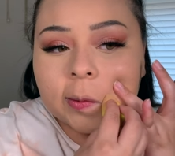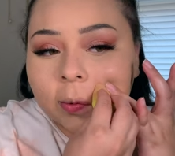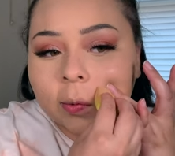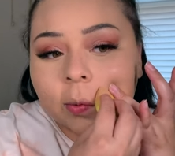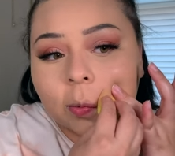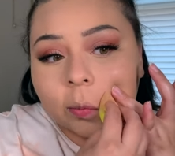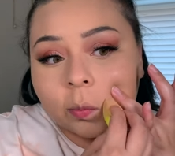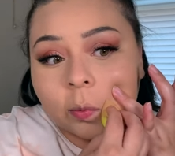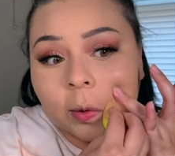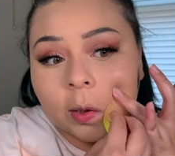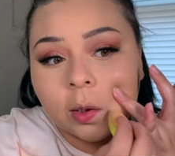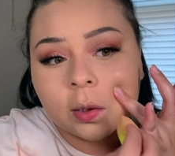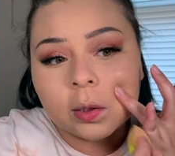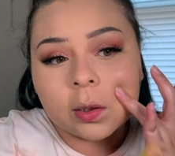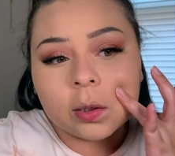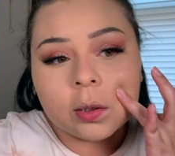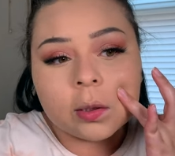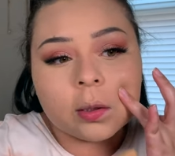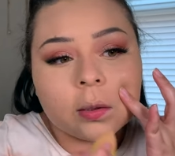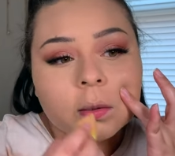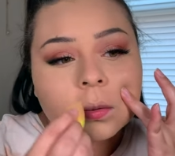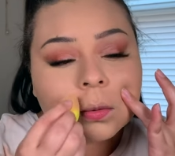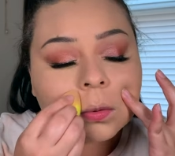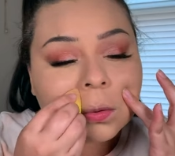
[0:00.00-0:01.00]
right
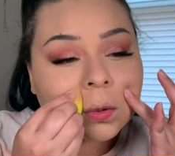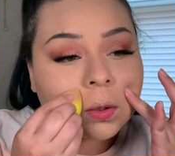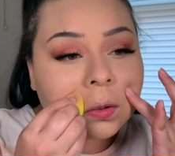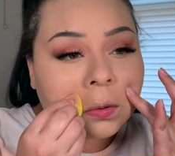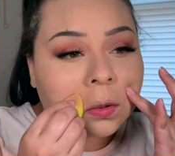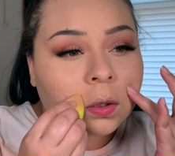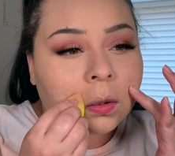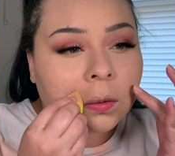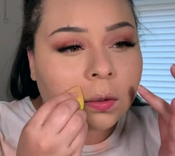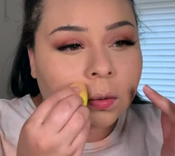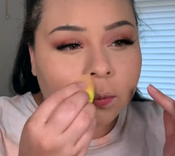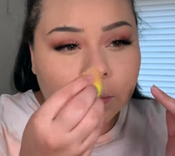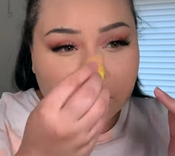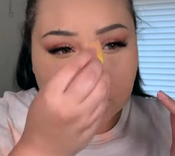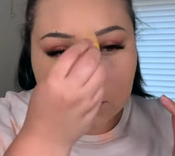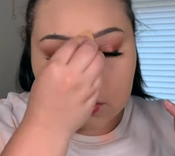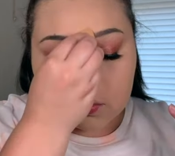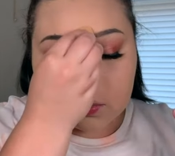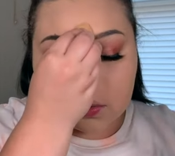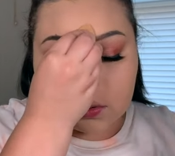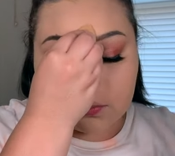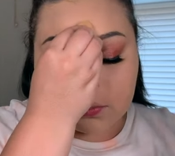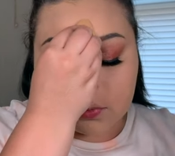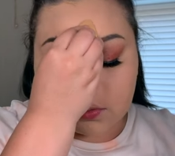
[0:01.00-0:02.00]
there and
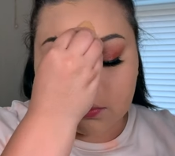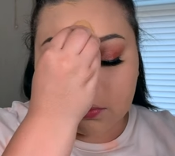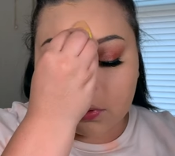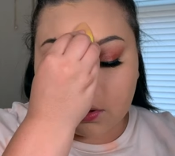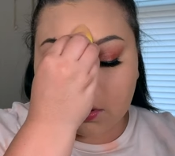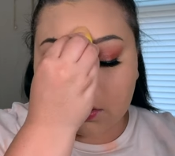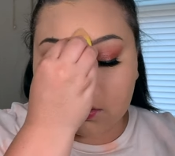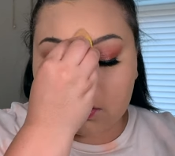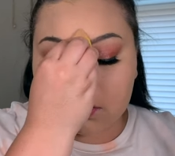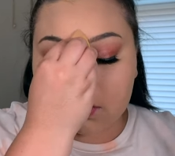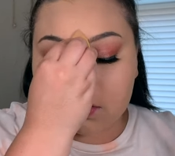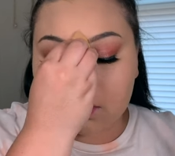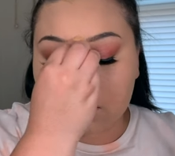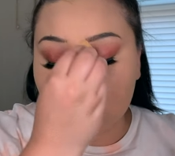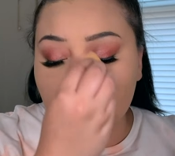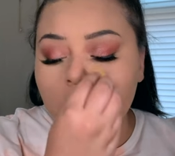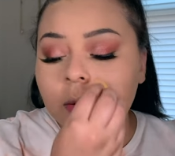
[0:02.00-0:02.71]
between my brows.